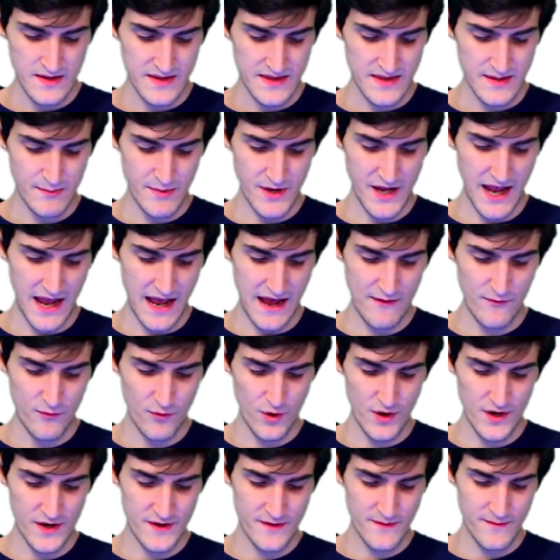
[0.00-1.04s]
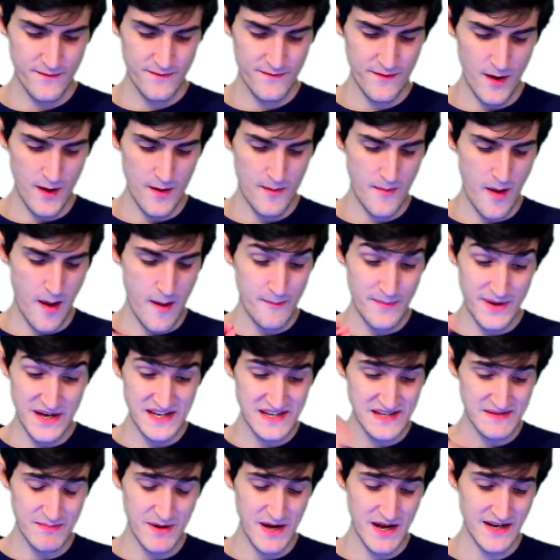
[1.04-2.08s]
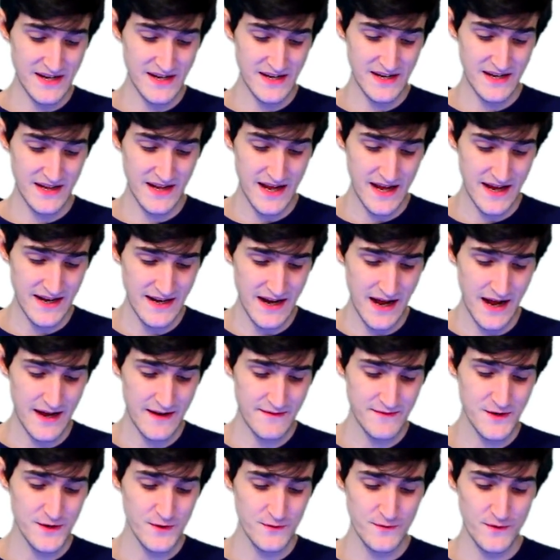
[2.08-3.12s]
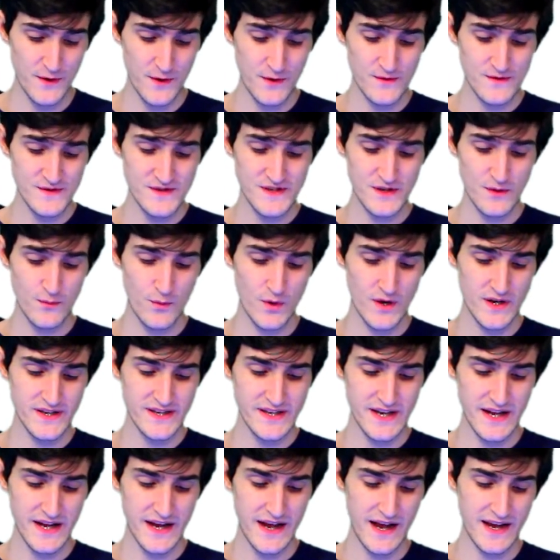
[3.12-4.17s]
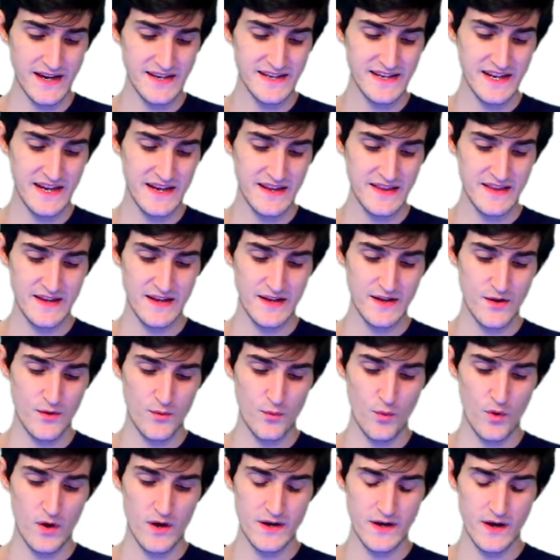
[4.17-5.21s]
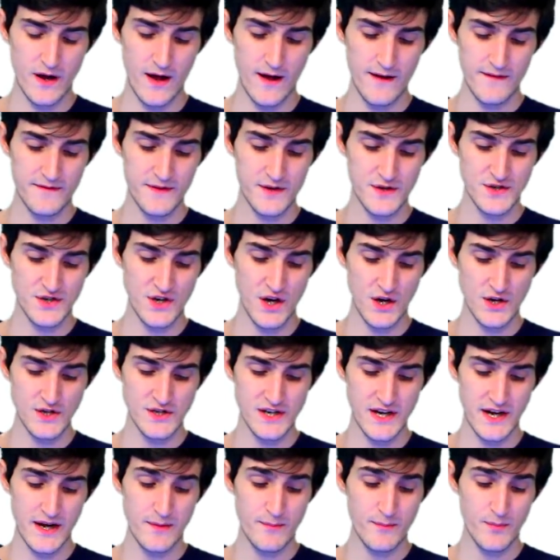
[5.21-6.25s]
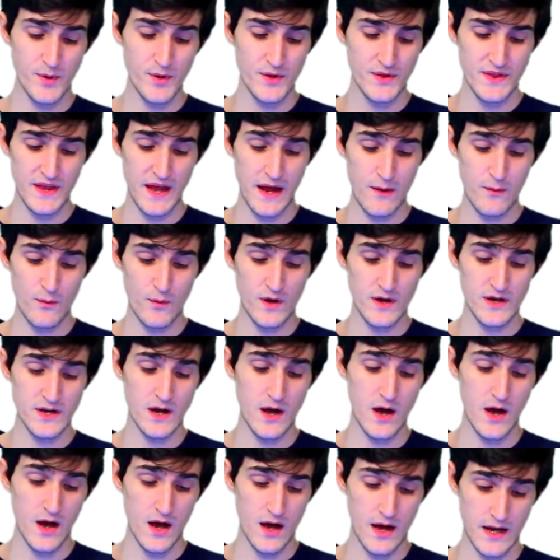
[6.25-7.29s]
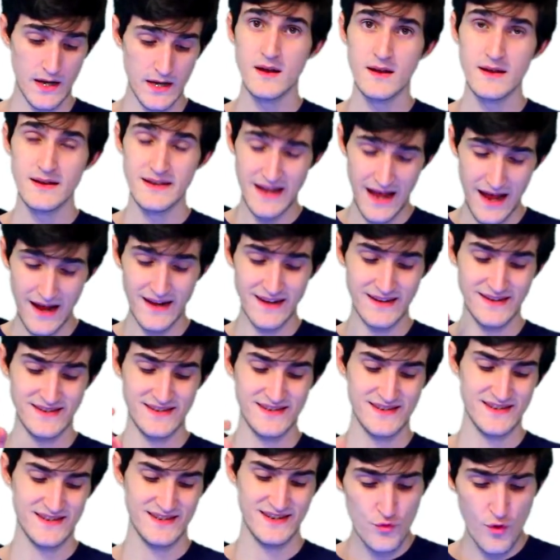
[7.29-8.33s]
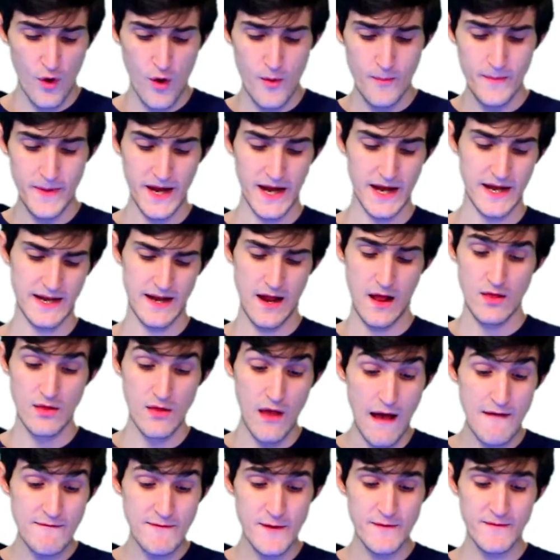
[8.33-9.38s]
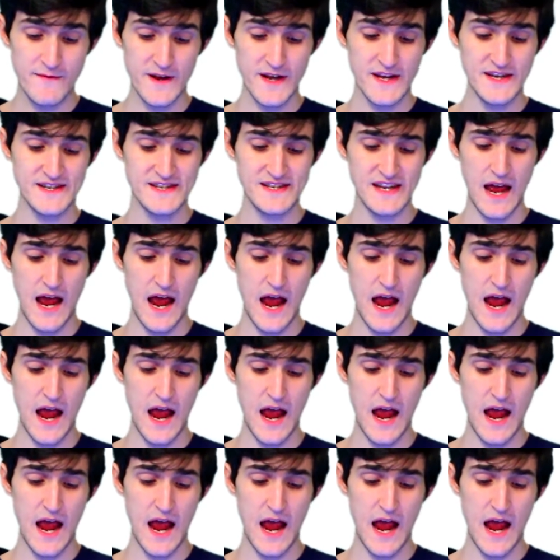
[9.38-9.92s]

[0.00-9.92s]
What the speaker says: Then we have one from Beastman yet again. I have two phones, so one day I take the other one off the charger and put that one on. Nice. Cruel Man, love your vids.